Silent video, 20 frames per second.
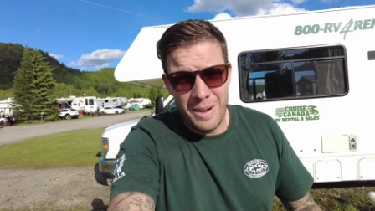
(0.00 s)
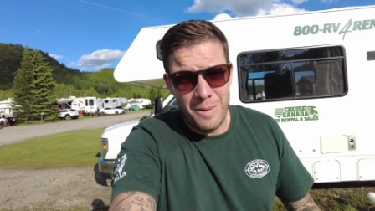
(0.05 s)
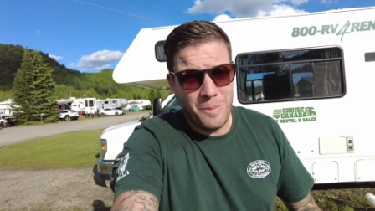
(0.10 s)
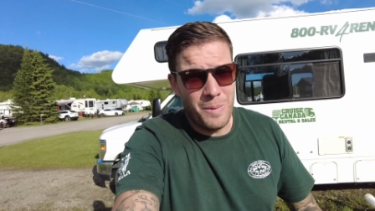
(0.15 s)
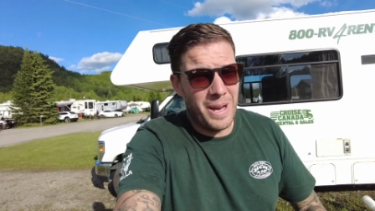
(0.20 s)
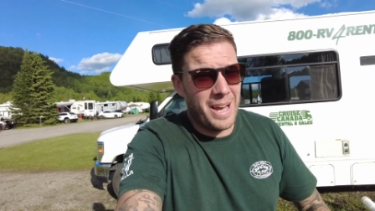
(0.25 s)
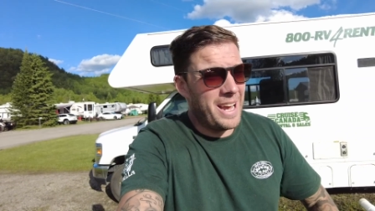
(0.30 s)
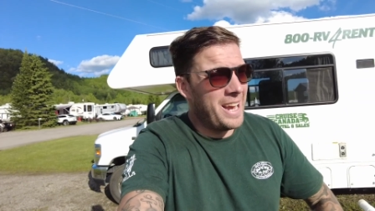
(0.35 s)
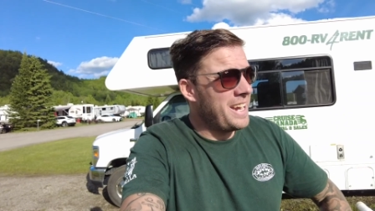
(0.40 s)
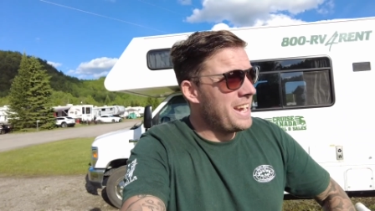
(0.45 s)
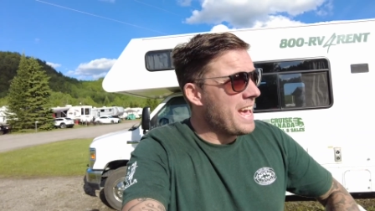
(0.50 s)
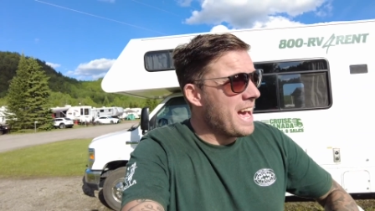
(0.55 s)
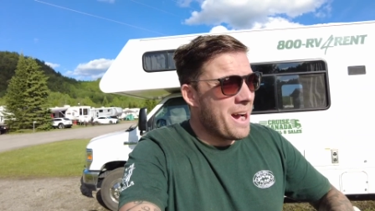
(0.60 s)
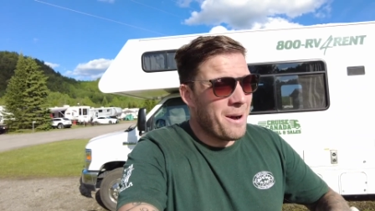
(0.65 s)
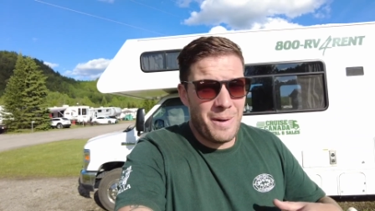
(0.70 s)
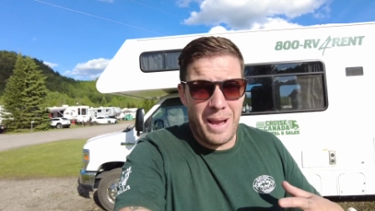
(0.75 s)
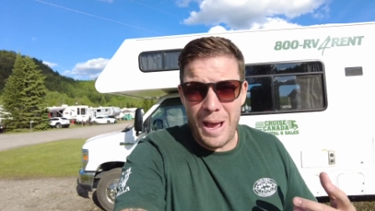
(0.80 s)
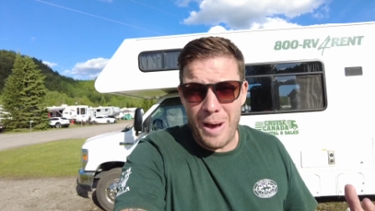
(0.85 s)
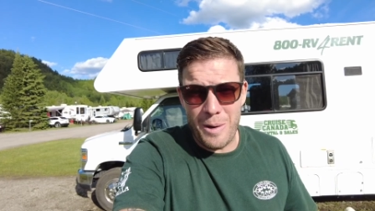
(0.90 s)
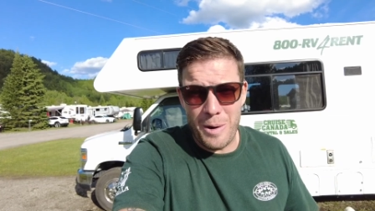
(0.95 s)
We
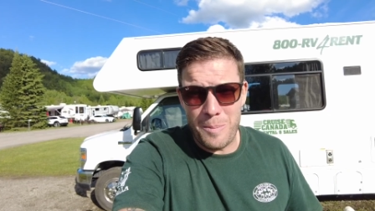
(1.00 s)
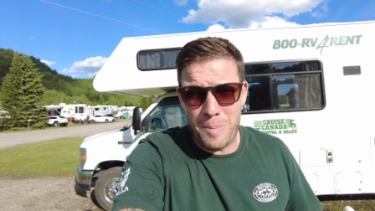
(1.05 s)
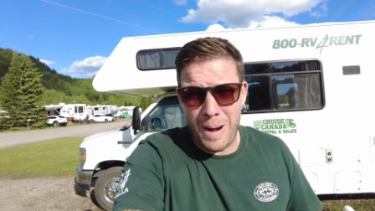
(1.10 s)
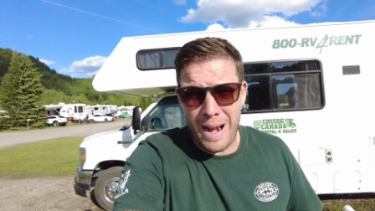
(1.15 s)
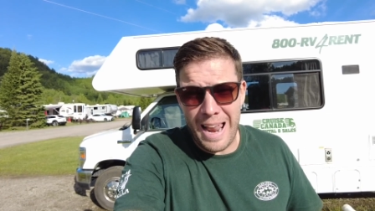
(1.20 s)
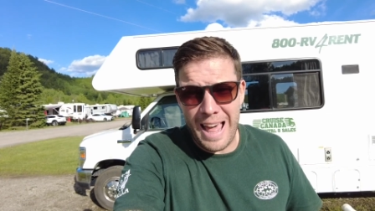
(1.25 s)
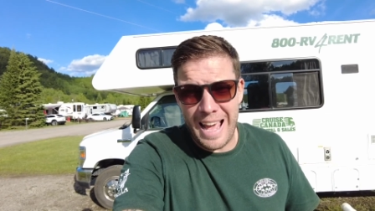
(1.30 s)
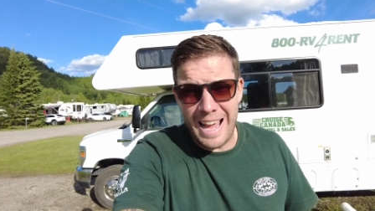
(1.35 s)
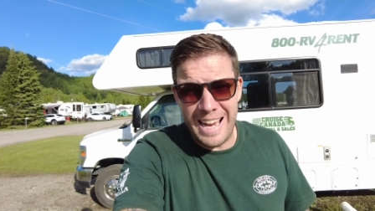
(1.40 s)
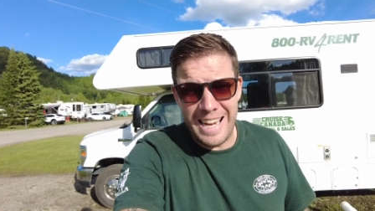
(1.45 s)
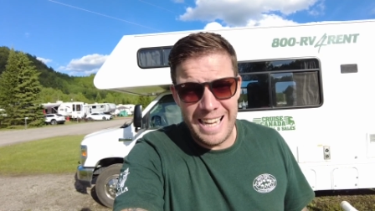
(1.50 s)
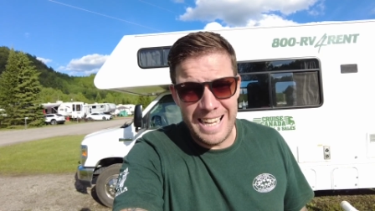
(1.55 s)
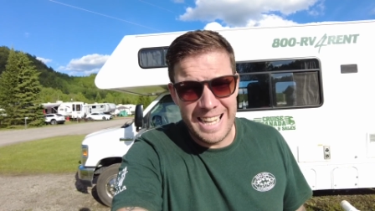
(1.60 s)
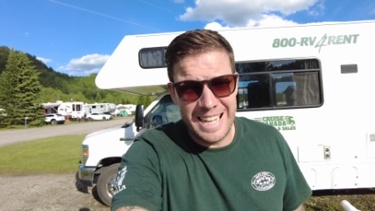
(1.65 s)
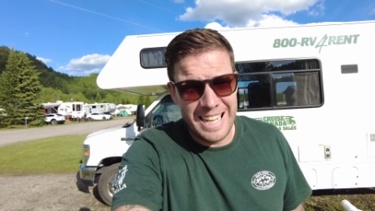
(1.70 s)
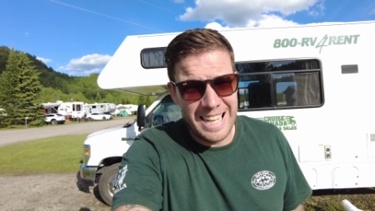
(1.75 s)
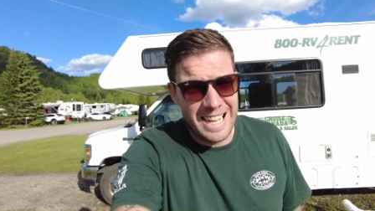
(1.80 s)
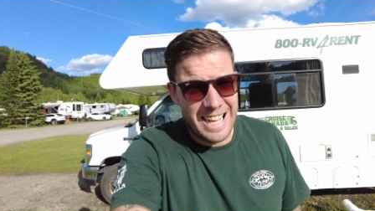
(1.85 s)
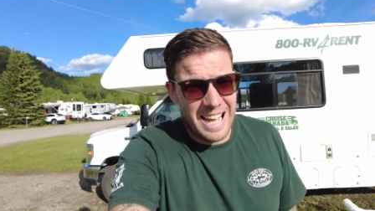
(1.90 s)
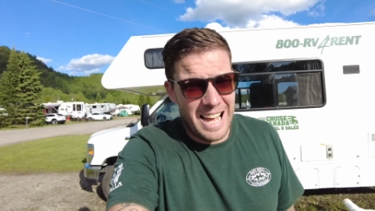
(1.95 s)
now get on a plane
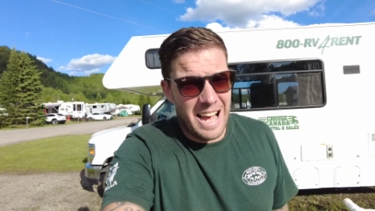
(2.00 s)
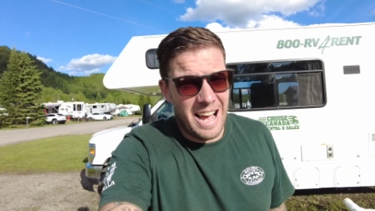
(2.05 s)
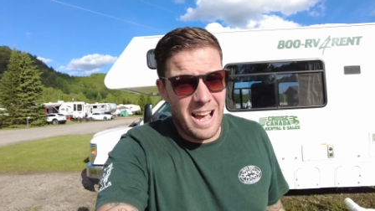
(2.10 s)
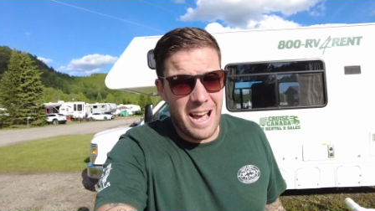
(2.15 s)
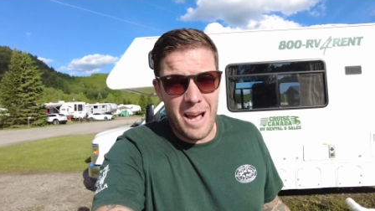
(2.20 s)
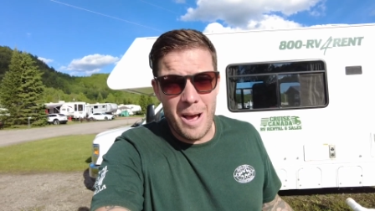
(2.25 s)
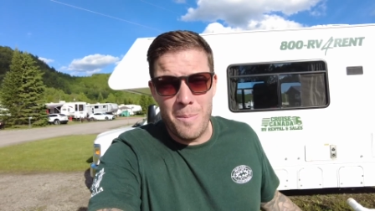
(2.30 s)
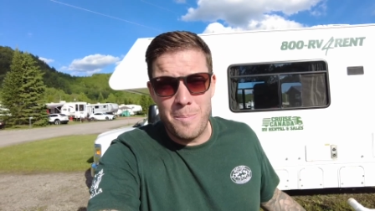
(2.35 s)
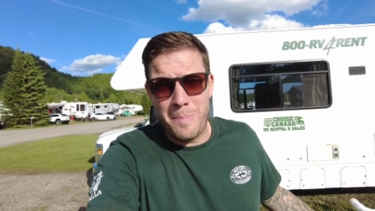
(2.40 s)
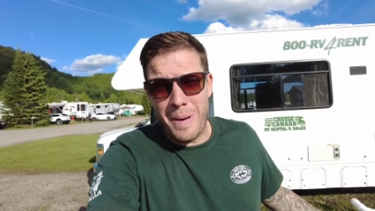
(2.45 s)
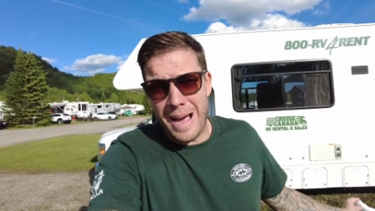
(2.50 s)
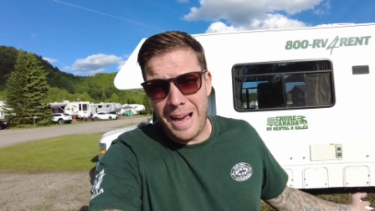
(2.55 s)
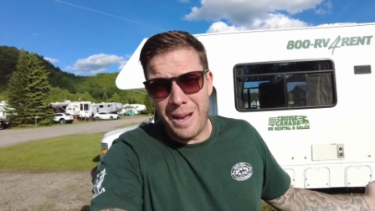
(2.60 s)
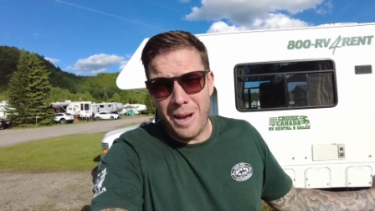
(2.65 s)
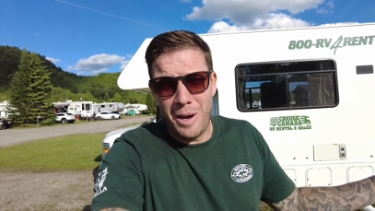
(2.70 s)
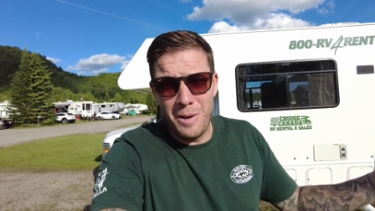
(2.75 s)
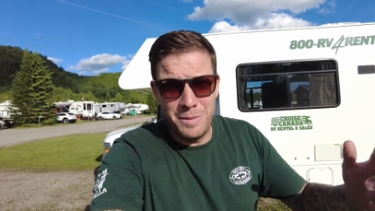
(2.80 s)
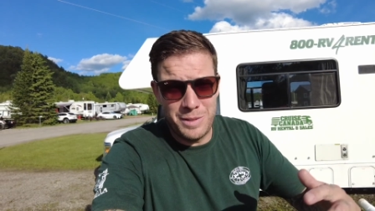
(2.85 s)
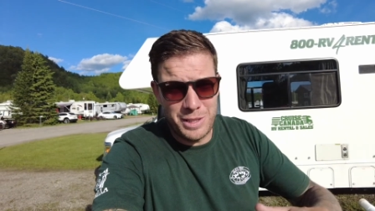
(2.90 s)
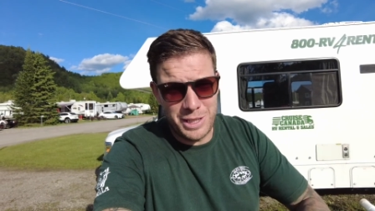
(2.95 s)
back
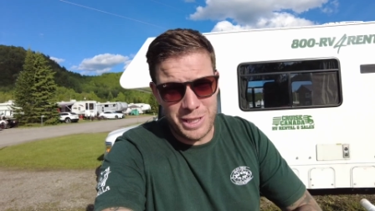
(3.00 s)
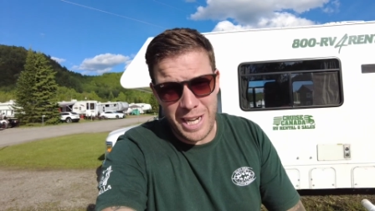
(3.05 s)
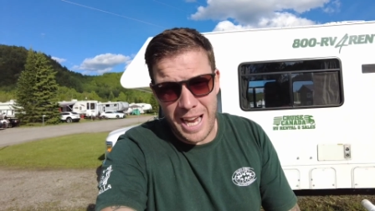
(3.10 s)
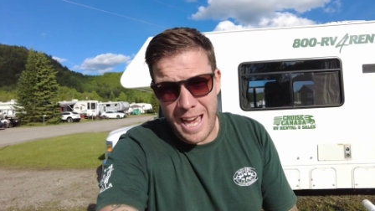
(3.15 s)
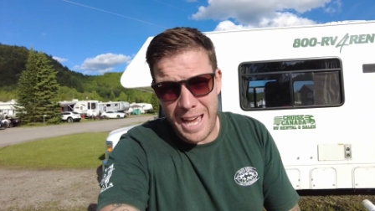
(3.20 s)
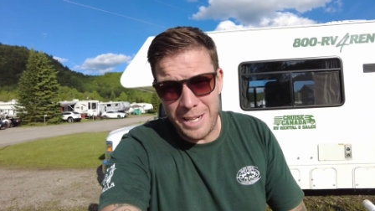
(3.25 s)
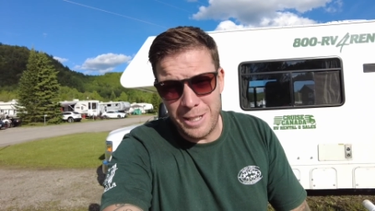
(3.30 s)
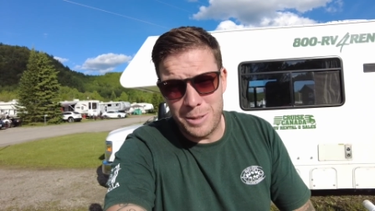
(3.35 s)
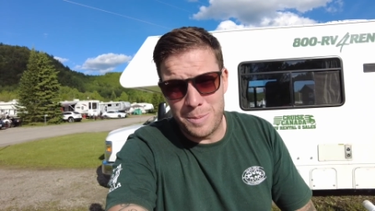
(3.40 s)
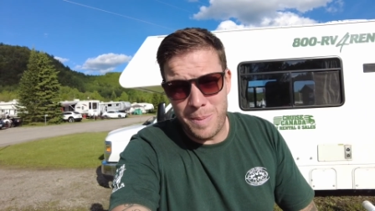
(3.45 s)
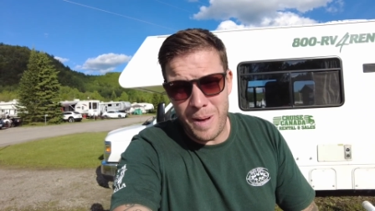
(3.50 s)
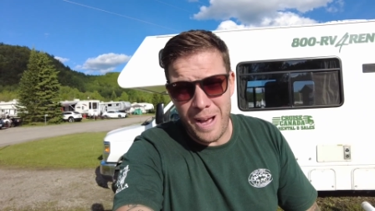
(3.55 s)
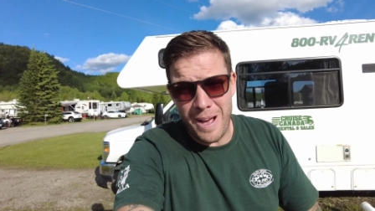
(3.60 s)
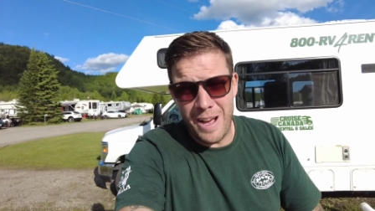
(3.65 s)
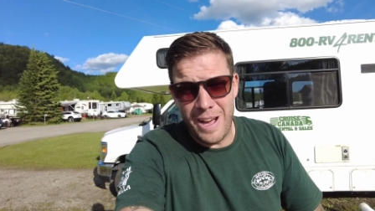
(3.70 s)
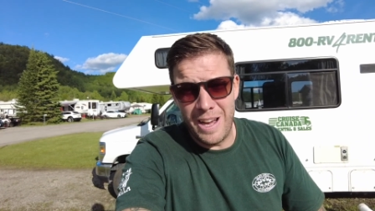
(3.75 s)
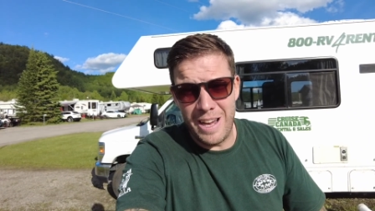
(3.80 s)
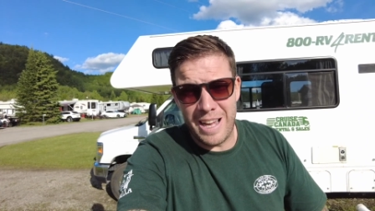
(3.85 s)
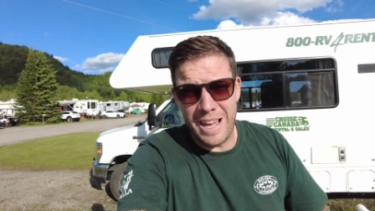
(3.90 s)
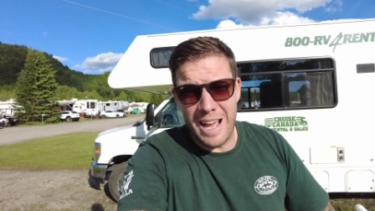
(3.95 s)
over to
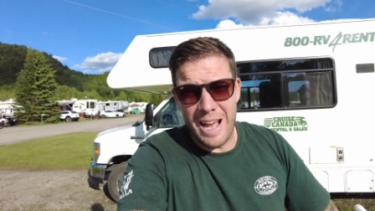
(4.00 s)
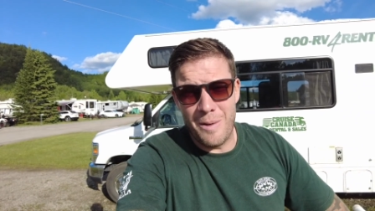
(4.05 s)
Johannesburg,